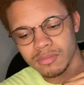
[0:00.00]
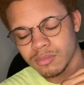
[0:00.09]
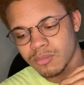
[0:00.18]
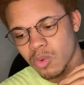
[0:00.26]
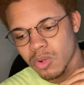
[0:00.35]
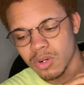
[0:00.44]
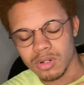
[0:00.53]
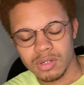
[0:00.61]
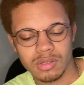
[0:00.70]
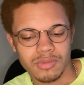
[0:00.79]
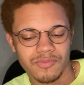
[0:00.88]

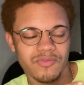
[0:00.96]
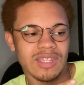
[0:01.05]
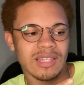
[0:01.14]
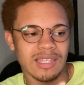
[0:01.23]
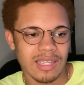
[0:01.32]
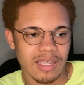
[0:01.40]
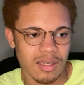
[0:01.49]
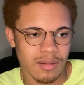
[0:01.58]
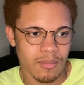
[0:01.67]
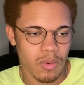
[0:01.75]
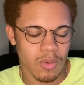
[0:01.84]
more feeling,
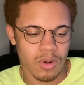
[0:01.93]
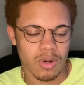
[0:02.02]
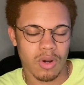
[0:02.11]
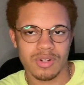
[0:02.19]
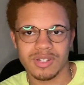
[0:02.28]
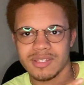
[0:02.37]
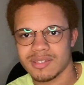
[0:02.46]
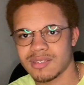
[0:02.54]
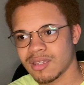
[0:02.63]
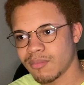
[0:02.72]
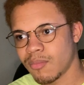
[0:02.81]
more
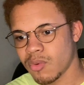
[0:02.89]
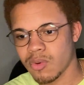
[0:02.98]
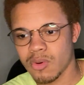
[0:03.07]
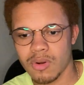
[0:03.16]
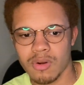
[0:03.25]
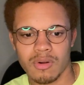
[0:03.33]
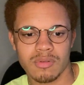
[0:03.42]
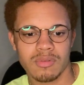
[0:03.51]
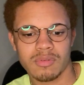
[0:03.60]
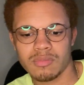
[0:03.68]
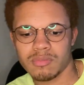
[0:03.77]
artistic, more,
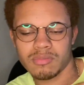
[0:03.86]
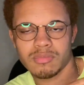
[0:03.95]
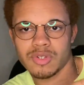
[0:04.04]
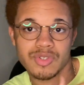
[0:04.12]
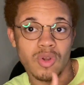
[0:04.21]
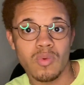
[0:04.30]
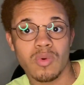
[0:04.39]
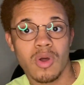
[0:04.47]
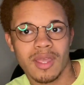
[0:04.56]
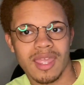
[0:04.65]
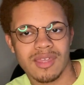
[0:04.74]
there's no
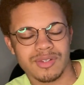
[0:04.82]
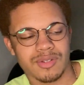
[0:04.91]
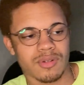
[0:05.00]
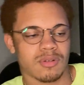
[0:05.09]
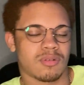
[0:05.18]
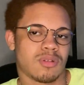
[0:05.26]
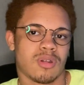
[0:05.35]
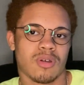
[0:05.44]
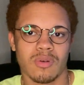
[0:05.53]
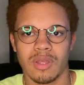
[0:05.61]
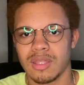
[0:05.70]
wrong answer,
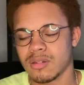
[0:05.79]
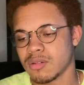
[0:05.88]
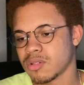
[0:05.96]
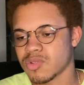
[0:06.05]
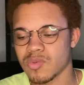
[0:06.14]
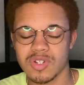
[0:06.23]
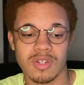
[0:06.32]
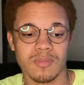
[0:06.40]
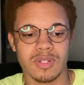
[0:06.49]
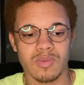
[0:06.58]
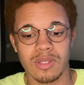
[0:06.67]
and switching
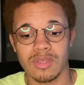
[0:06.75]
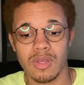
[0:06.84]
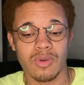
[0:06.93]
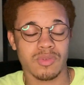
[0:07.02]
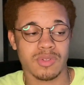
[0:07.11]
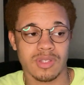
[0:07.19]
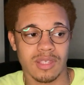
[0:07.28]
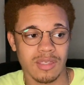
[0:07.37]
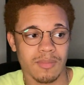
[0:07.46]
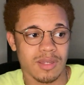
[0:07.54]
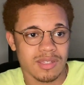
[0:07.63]
between those to
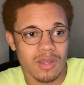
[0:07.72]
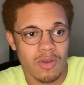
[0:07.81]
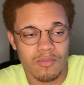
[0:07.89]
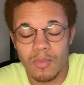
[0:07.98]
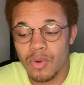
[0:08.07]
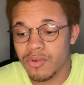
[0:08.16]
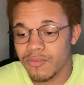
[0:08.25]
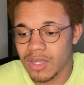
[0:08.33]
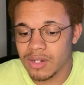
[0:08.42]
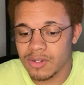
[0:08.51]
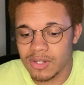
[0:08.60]
keep myself
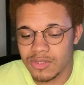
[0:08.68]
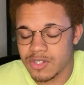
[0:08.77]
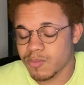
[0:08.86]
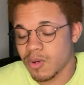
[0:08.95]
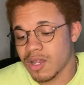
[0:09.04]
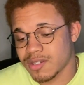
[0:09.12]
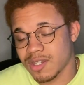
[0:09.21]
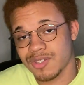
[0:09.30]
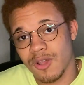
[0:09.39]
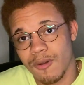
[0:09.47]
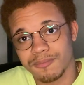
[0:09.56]
motivated in this process.
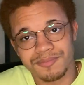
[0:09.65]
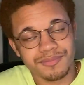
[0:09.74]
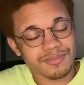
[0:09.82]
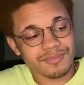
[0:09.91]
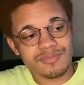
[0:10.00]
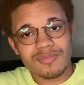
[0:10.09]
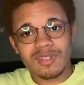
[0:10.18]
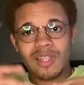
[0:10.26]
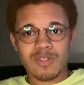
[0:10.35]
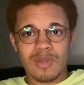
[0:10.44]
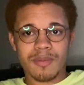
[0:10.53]
So
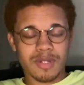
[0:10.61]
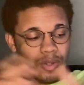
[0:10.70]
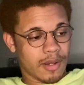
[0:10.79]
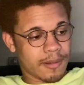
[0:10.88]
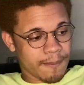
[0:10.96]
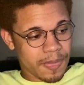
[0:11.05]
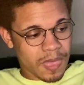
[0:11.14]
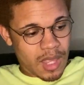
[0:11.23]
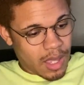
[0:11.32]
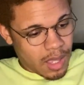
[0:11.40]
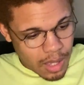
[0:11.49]
that's what I've been doing.
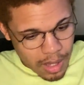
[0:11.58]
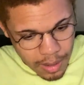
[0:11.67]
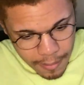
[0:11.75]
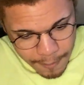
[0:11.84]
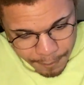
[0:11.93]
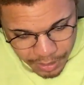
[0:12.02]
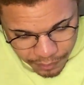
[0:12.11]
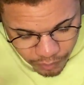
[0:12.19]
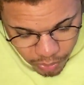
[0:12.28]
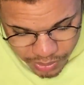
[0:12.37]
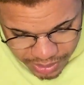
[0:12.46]
But of
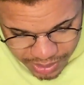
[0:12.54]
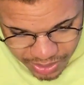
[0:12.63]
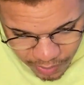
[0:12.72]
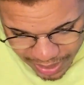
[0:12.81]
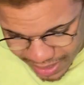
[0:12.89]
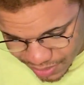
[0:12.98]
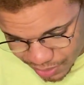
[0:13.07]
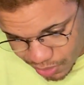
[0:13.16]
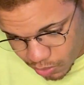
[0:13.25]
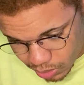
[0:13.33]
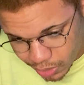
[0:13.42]
course, I still had to
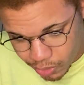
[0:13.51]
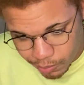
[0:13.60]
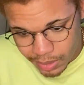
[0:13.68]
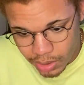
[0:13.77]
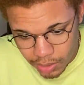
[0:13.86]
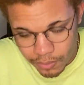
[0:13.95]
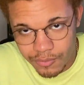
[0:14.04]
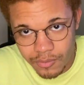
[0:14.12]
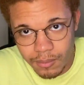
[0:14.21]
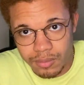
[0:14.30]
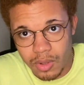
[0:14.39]
do a little bit of
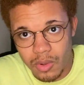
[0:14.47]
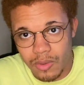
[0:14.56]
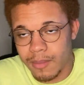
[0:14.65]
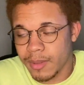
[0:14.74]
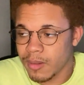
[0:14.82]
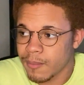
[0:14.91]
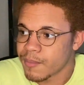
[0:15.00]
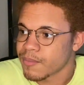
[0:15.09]
programming,